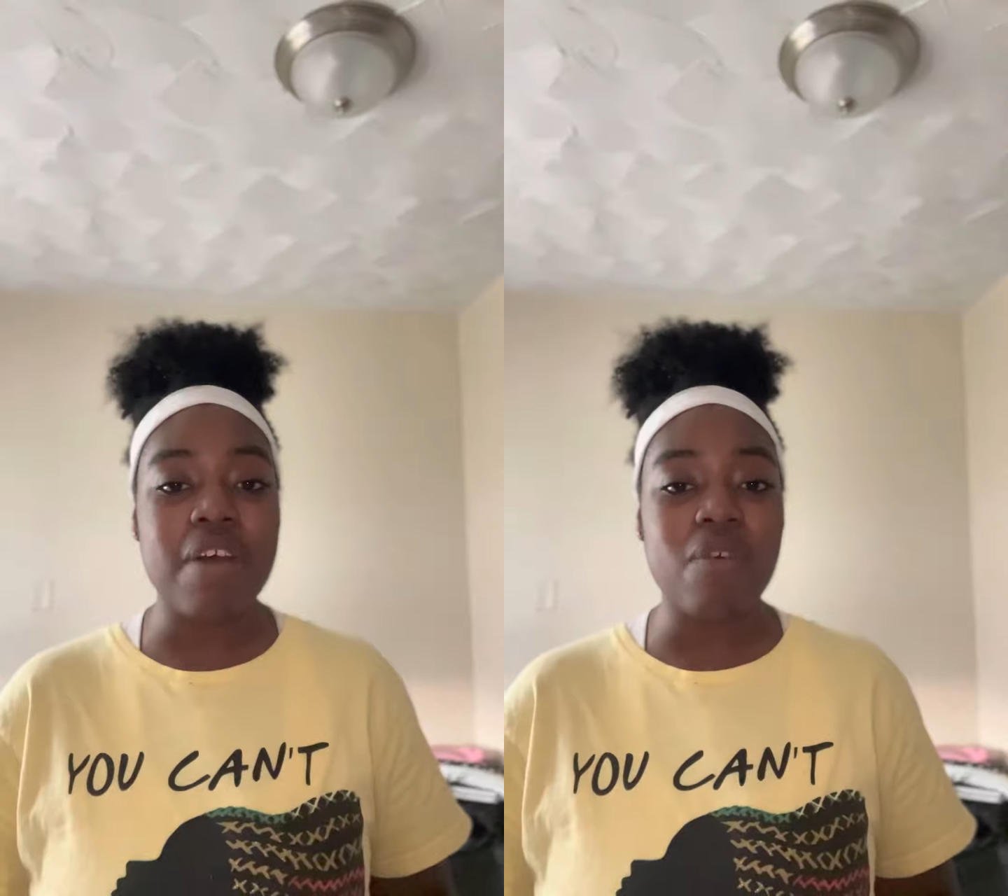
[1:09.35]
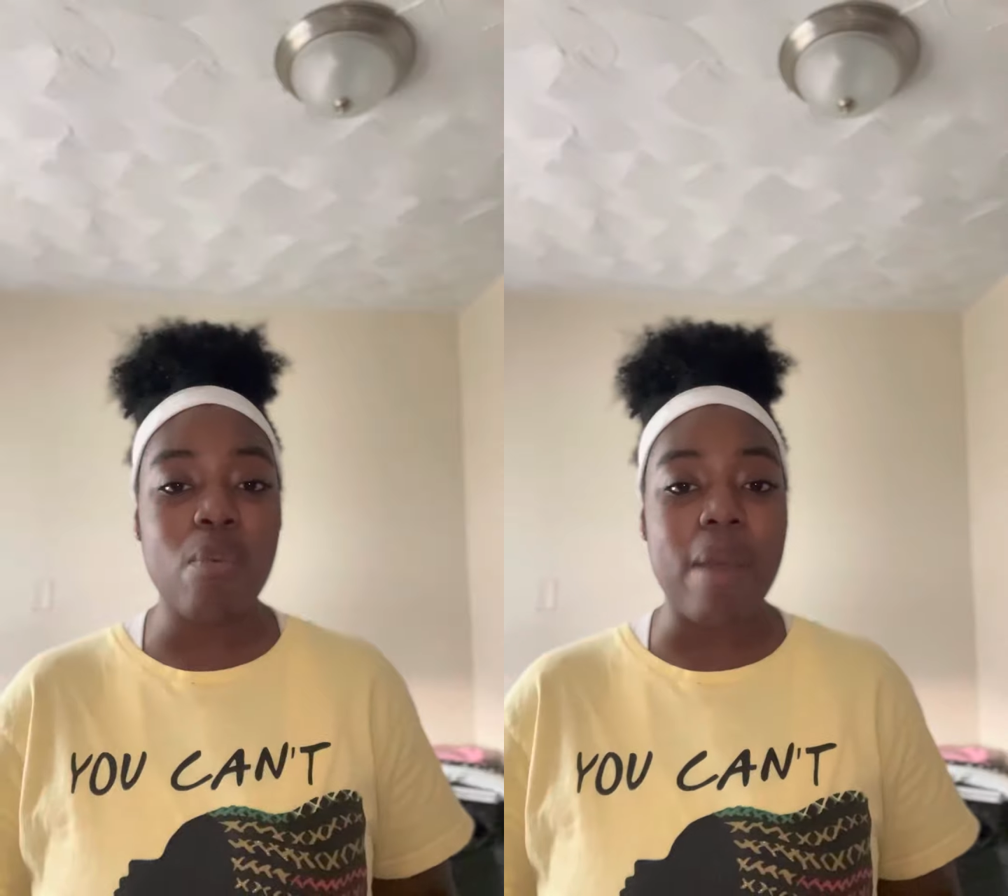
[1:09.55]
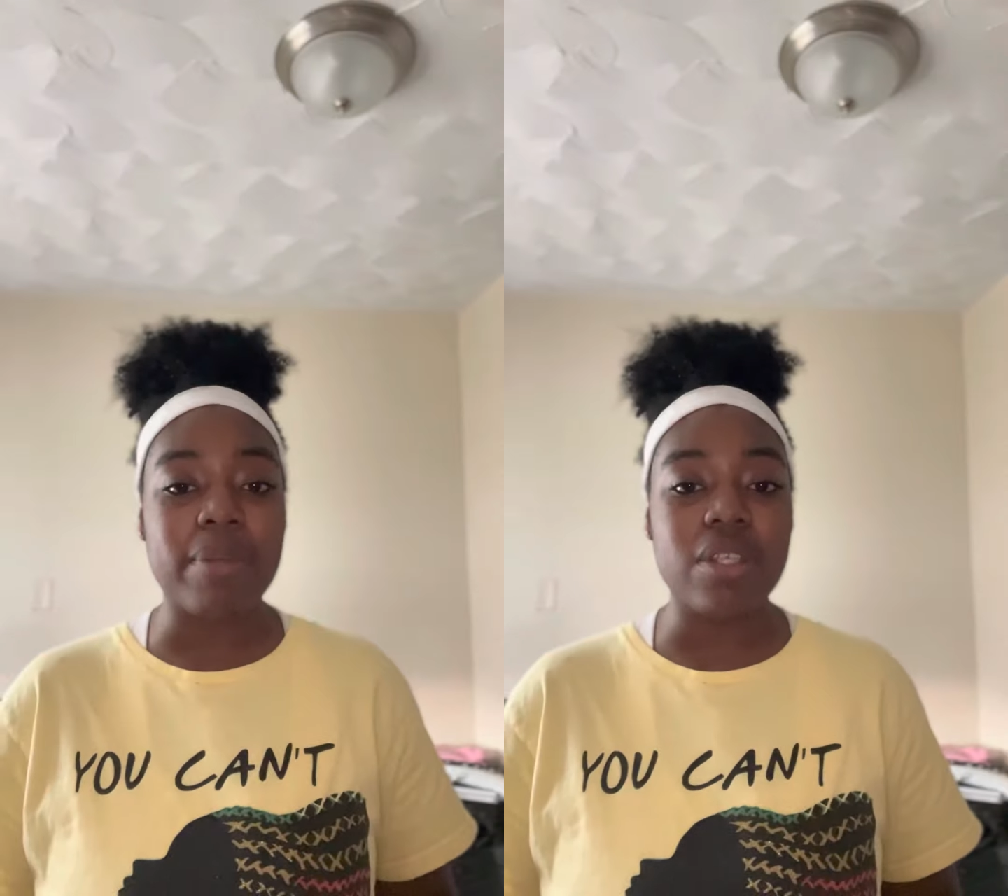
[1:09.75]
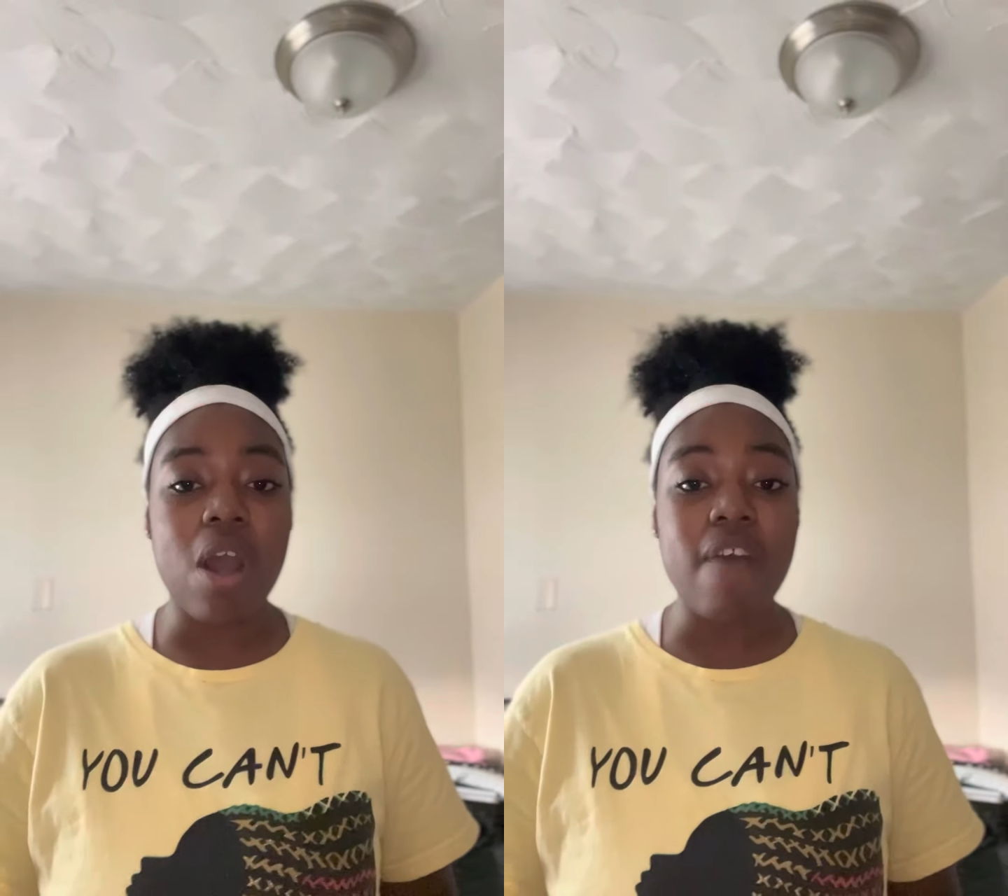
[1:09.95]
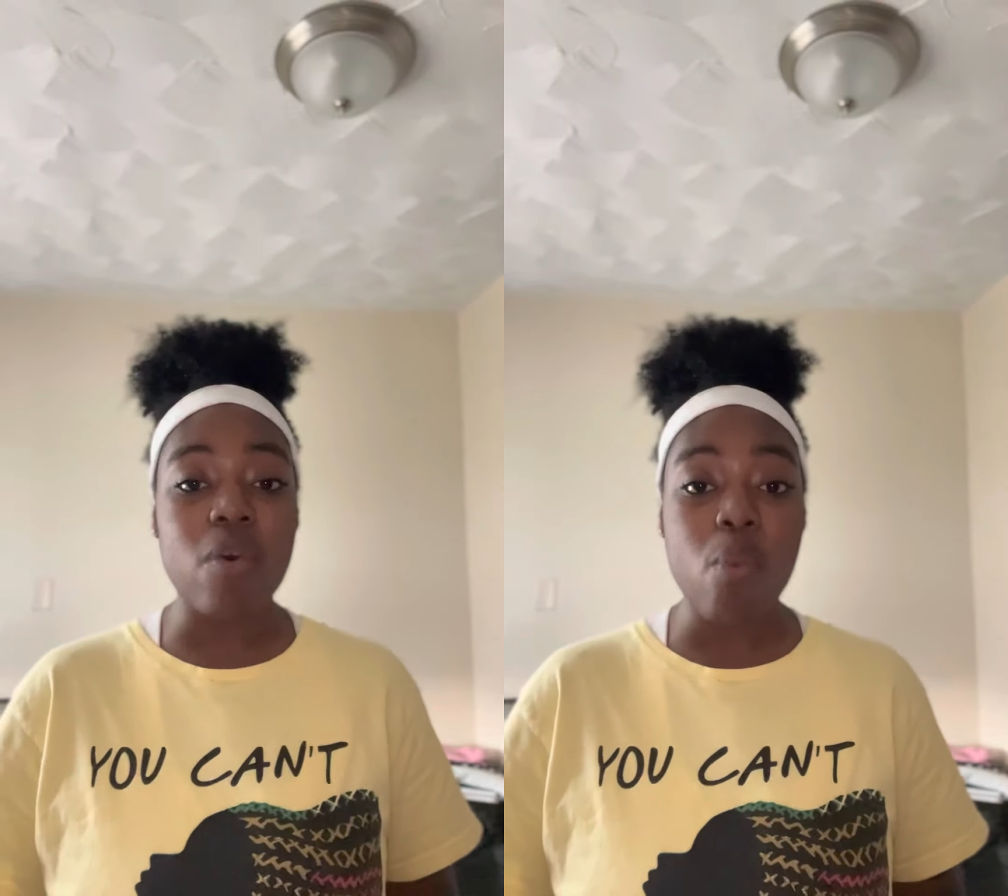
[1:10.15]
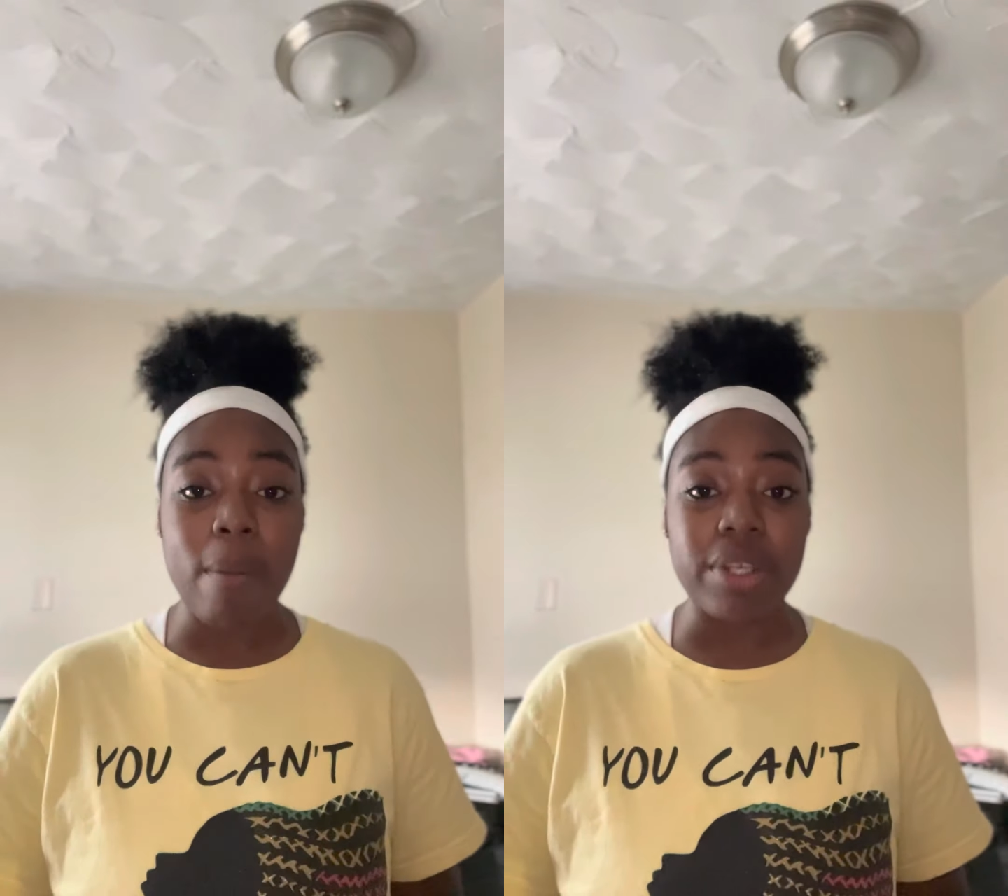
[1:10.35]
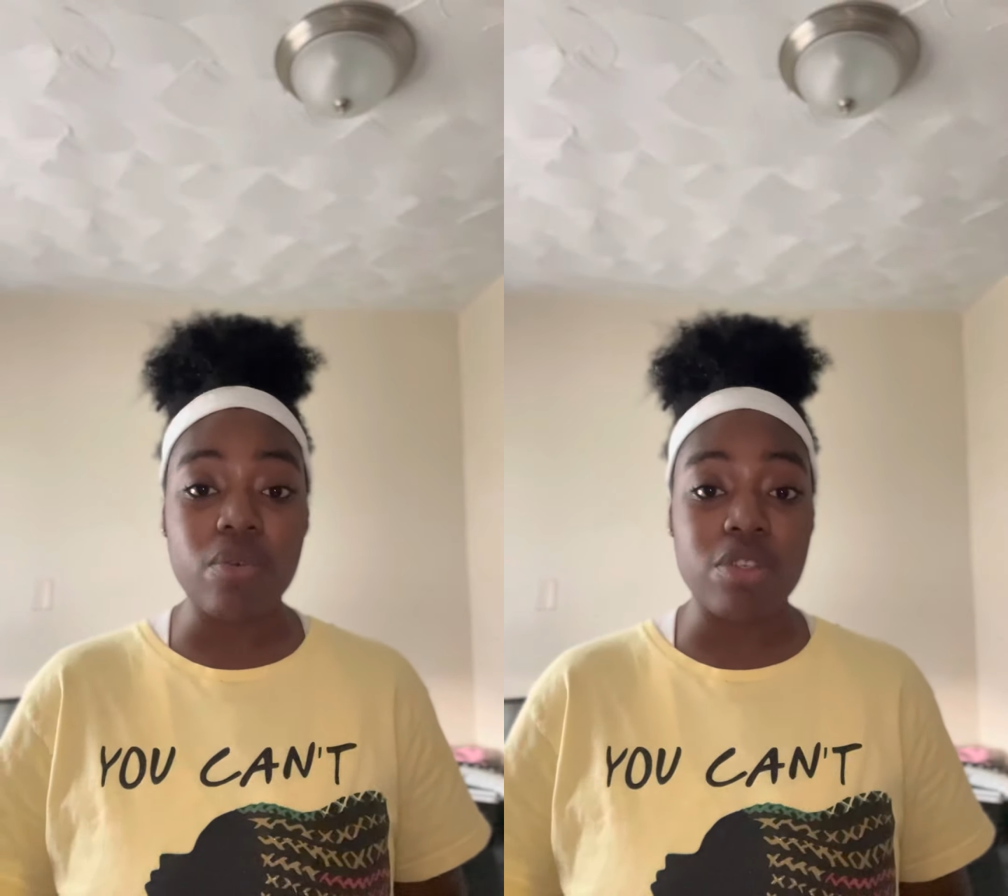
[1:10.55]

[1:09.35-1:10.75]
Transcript: of a woman,